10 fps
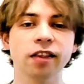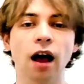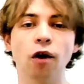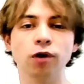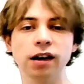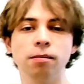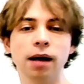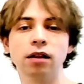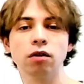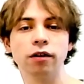are written
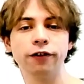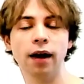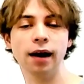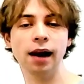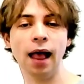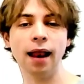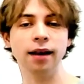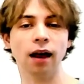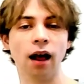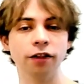back to the file,
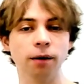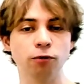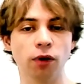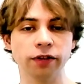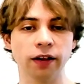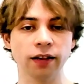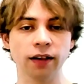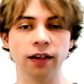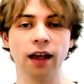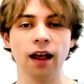and other
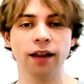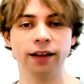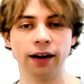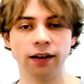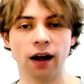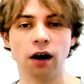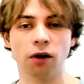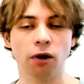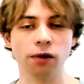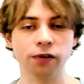processes that are
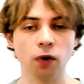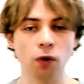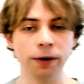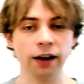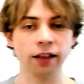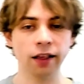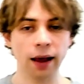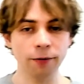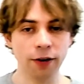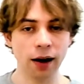also opening the
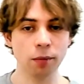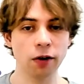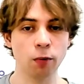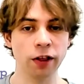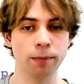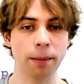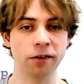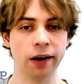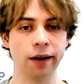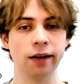same file with map
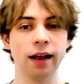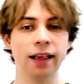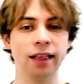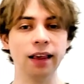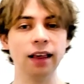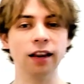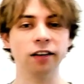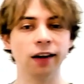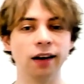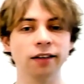shared see the
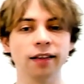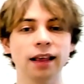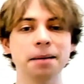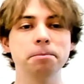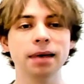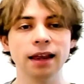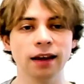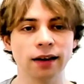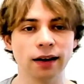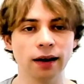changes
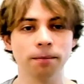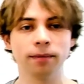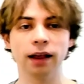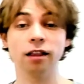immediately. It's